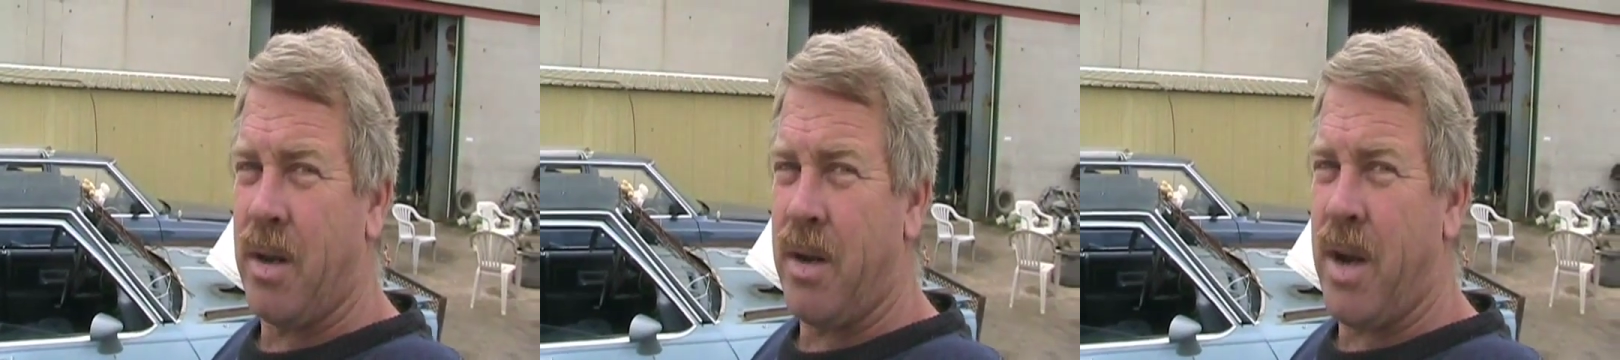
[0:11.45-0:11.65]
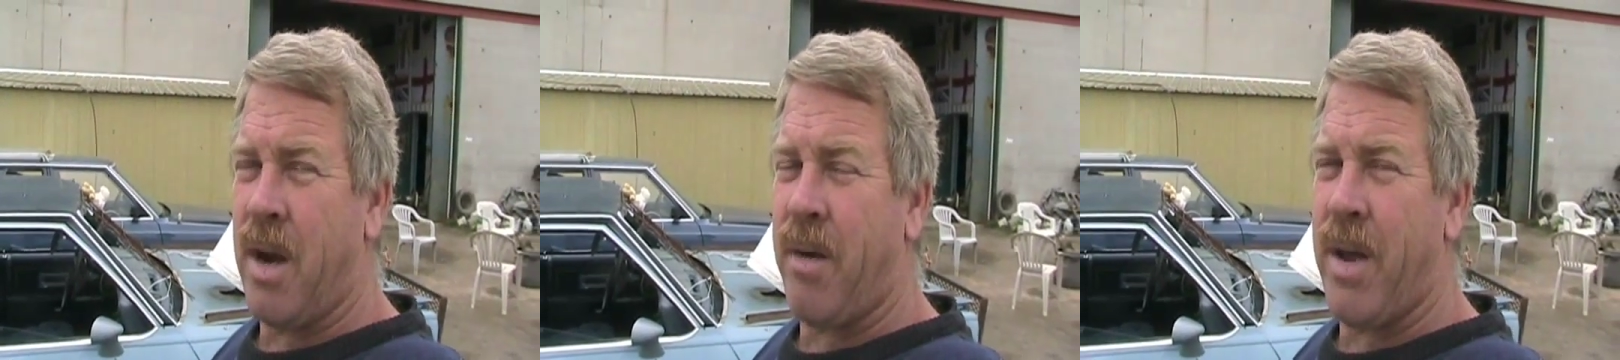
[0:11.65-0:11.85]

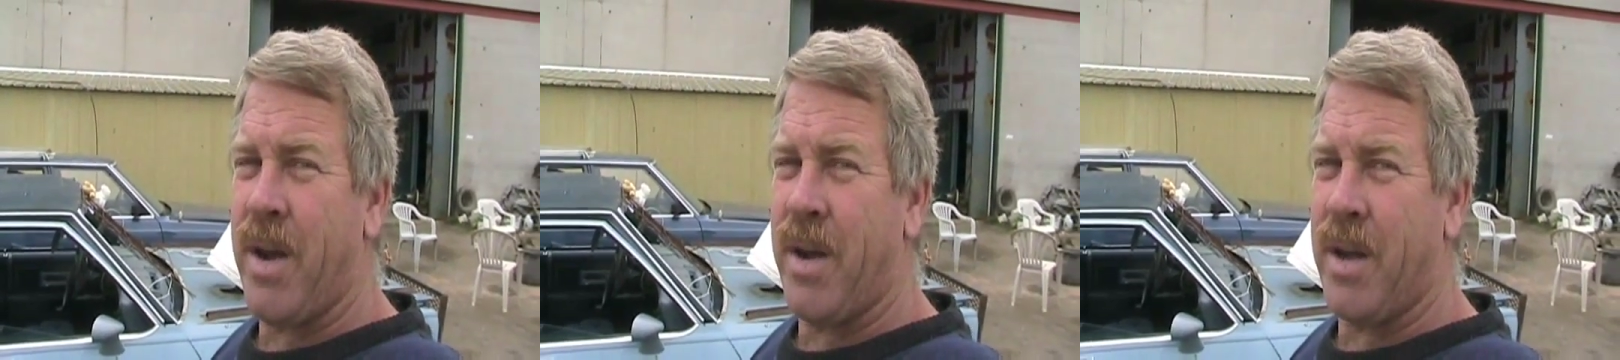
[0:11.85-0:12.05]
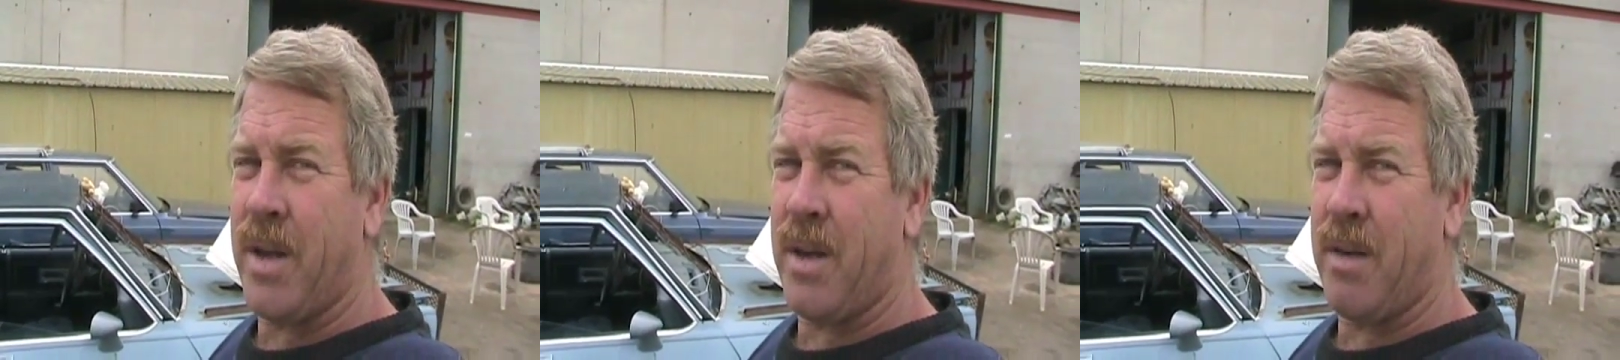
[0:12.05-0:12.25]

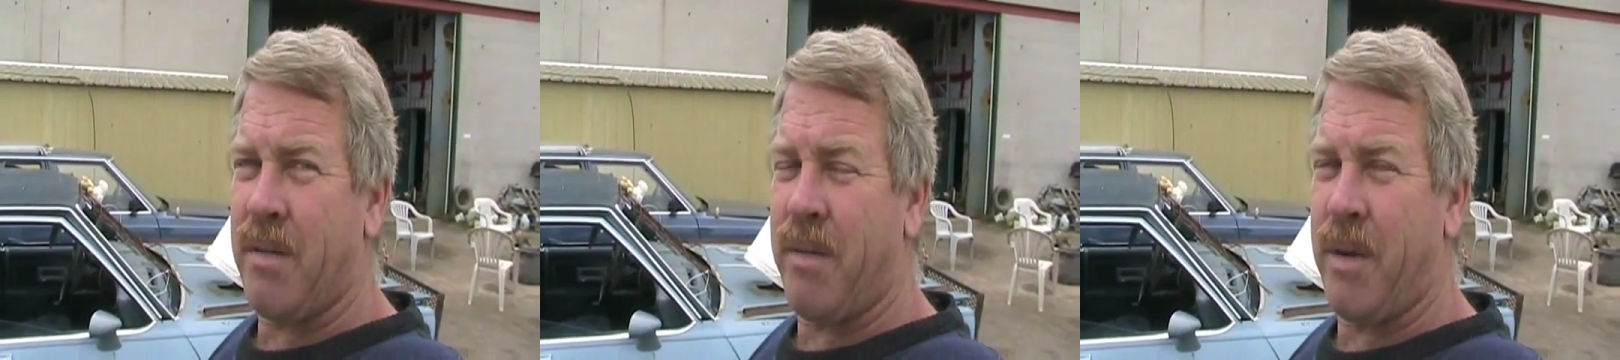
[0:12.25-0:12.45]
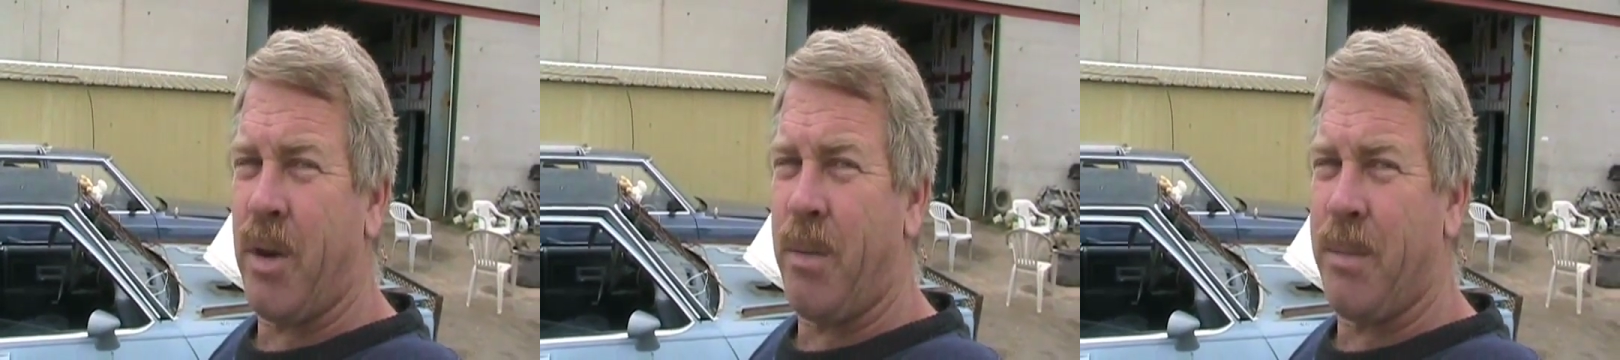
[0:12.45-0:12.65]
narrated it and
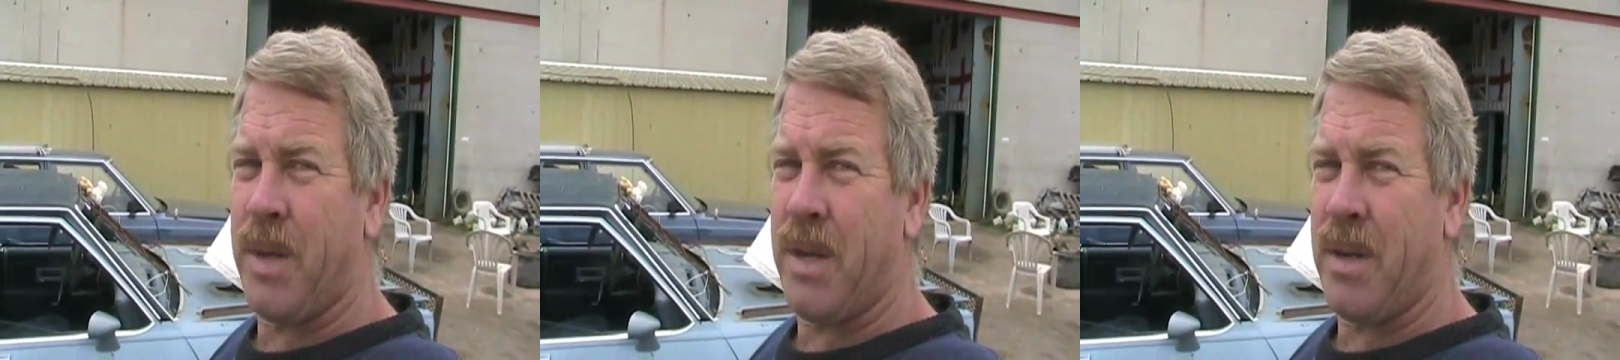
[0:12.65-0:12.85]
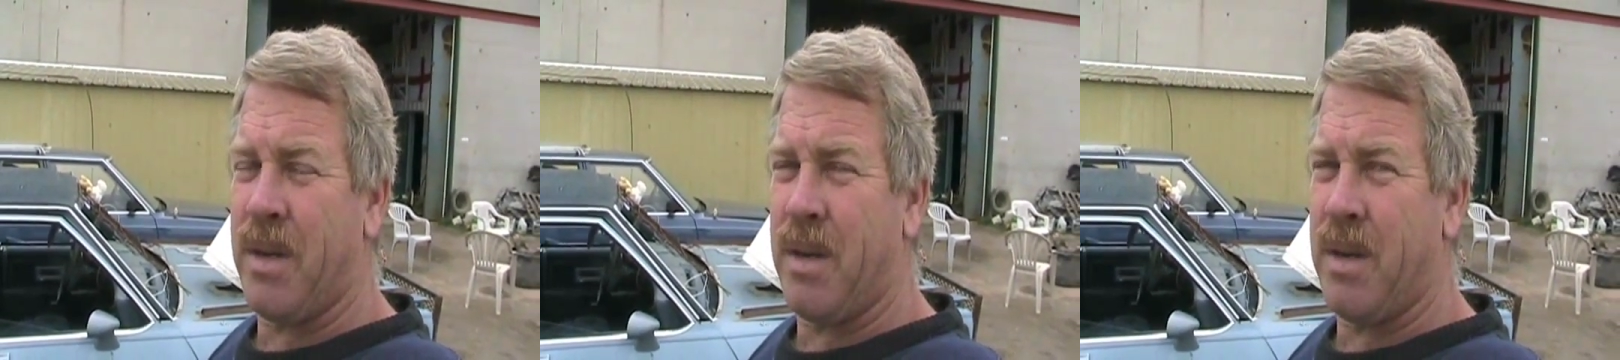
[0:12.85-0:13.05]
filmed
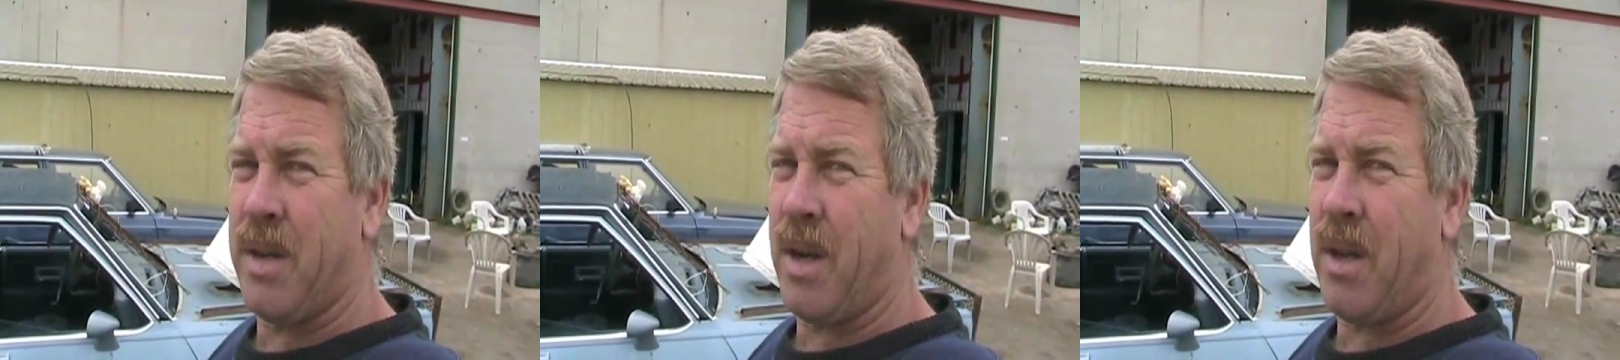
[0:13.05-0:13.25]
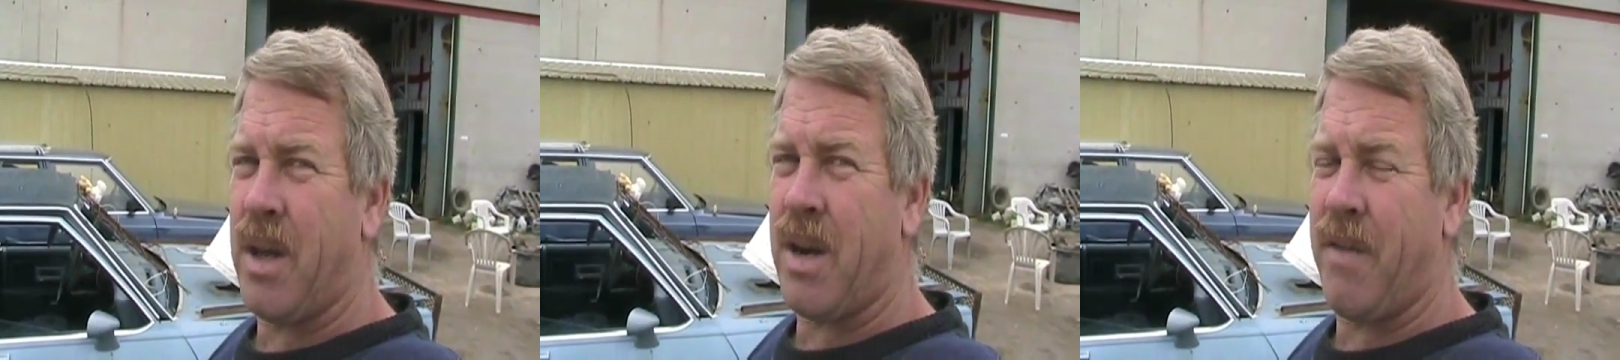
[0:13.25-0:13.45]
it and
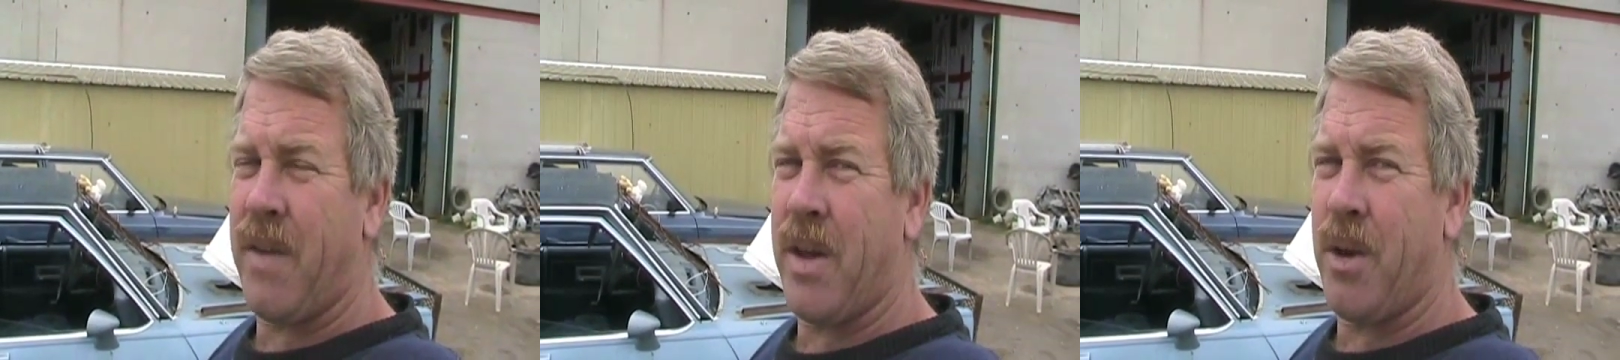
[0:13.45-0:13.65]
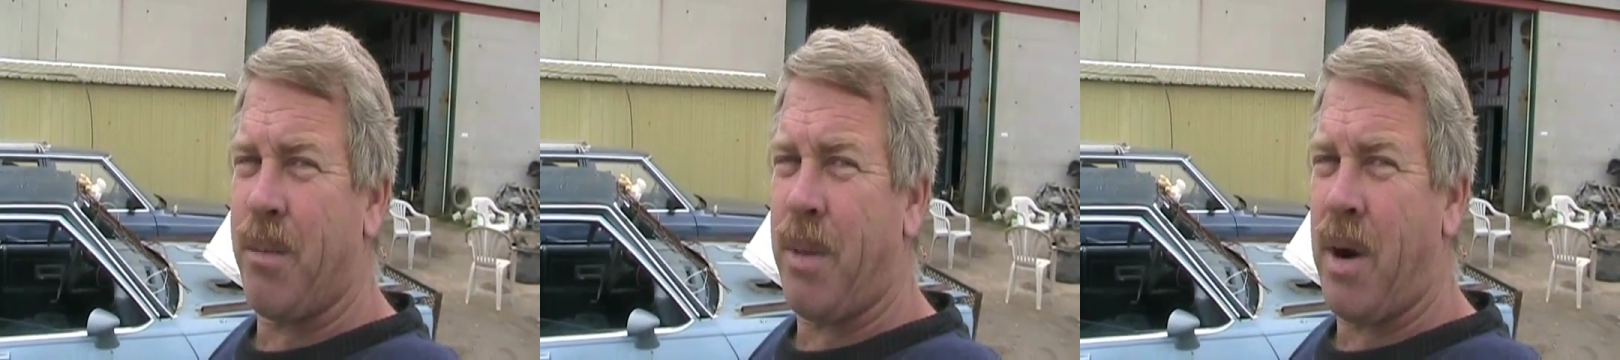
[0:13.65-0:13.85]
did a lot of the
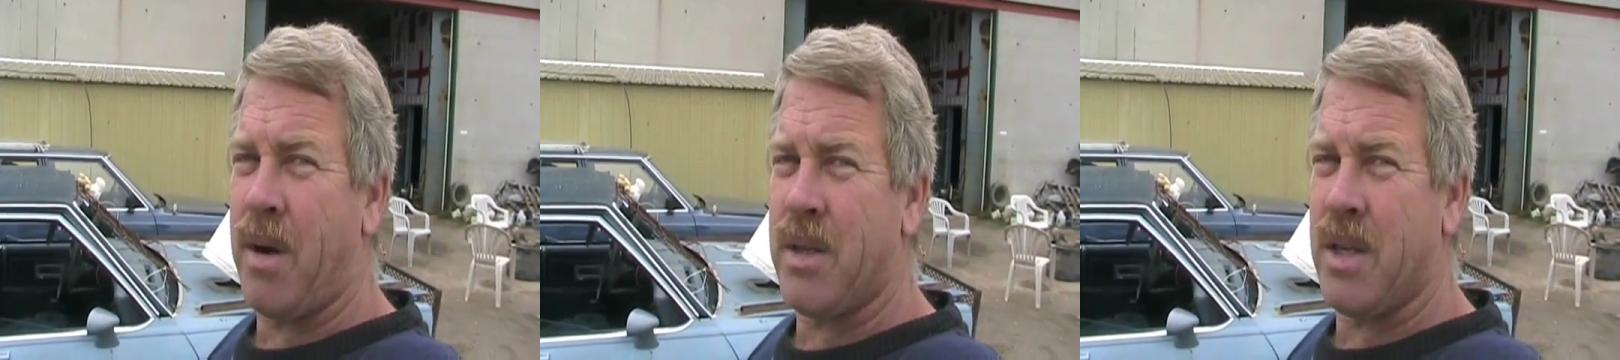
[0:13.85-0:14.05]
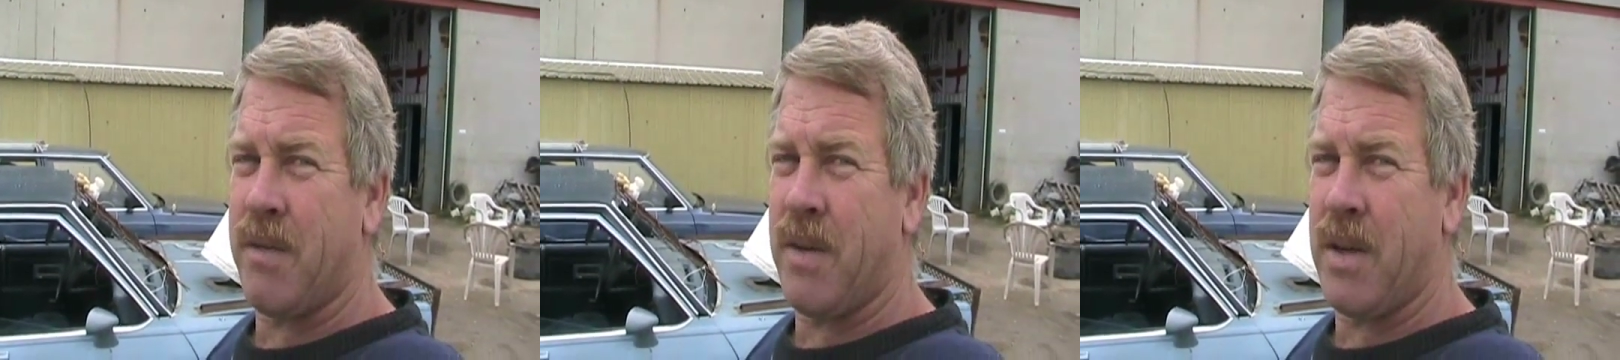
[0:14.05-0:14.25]
other
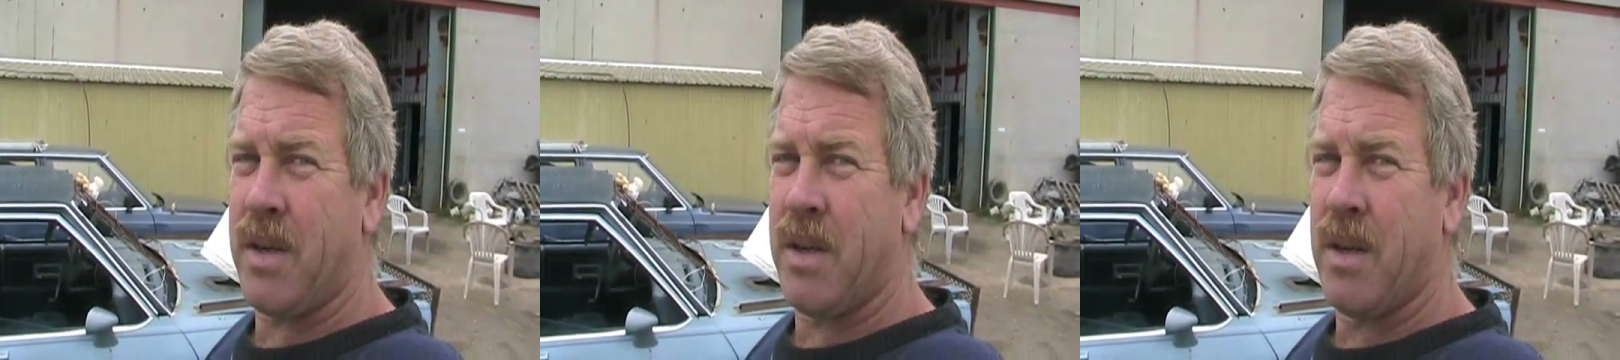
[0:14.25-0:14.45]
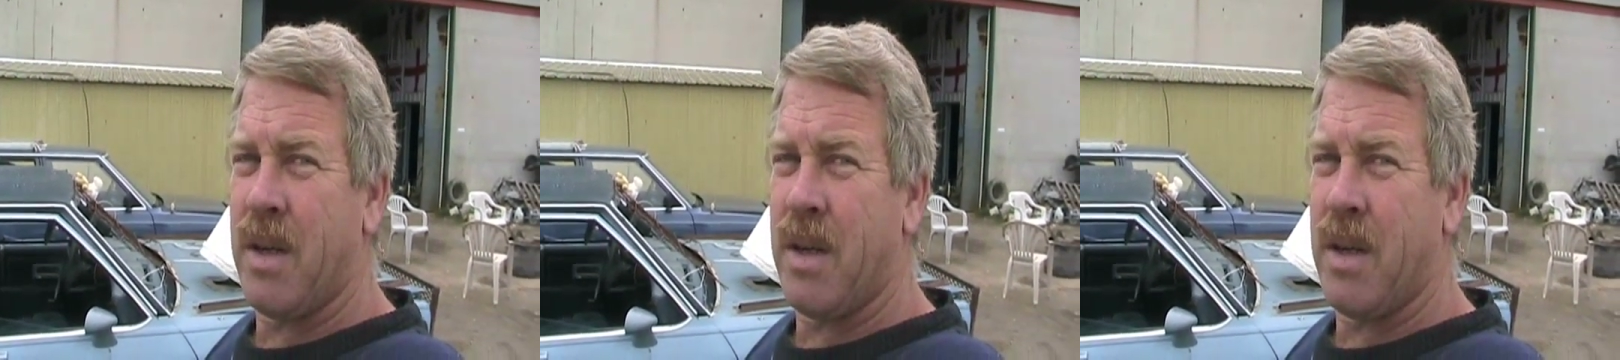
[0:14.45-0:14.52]
parts of it